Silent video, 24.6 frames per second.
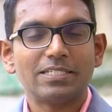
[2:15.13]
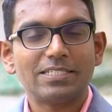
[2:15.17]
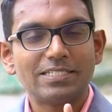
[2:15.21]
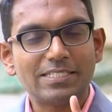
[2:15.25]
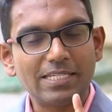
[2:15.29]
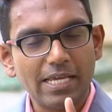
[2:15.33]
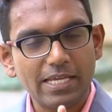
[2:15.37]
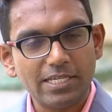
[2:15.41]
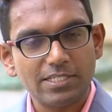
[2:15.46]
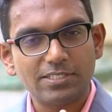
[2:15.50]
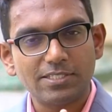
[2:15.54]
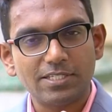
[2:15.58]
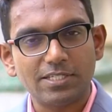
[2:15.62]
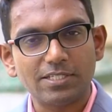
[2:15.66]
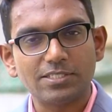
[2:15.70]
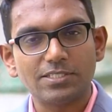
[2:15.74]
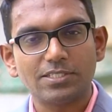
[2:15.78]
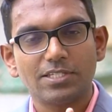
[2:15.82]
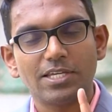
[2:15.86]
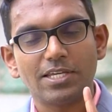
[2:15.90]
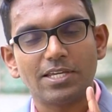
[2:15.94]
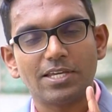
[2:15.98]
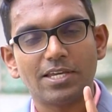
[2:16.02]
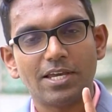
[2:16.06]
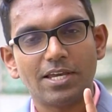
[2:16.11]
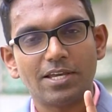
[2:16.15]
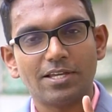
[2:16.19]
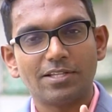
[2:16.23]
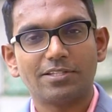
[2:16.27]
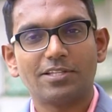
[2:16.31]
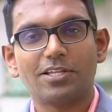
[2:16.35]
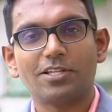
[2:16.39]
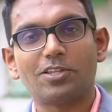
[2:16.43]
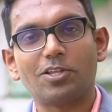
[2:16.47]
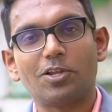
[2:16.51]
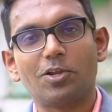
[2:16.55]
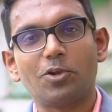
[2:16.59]
Taste and see
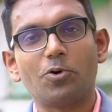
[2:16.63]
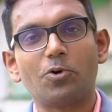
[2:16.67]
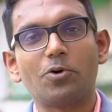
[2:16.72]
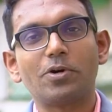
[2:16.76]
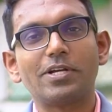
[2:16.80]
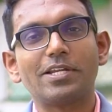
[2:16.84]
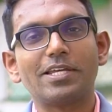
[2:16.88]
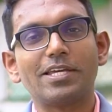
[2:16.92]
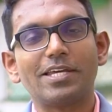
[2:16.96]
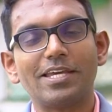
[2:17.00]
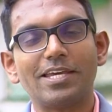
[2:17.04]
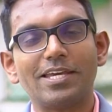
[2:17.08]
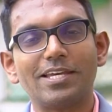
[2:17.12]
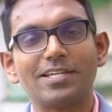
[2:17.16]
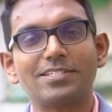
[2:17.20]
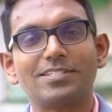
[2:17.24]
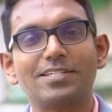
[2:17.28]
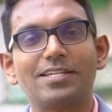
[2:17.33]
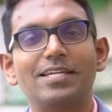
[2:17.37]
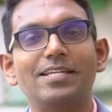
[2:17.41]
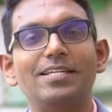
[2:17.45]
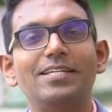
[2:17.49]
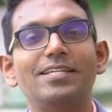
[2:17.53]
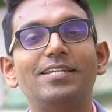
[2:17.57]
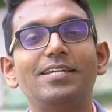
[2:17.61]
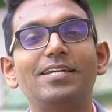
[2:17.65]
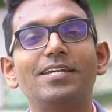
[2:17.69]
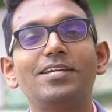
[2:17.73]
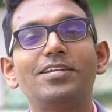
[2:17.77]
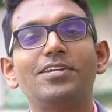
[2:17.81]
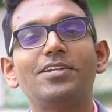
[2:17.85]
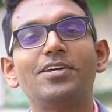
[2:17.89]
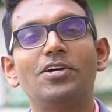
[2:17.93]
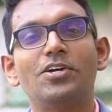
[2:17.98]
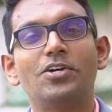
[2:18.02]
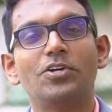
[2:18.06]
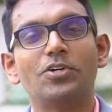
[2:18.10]
that the Lord is indeed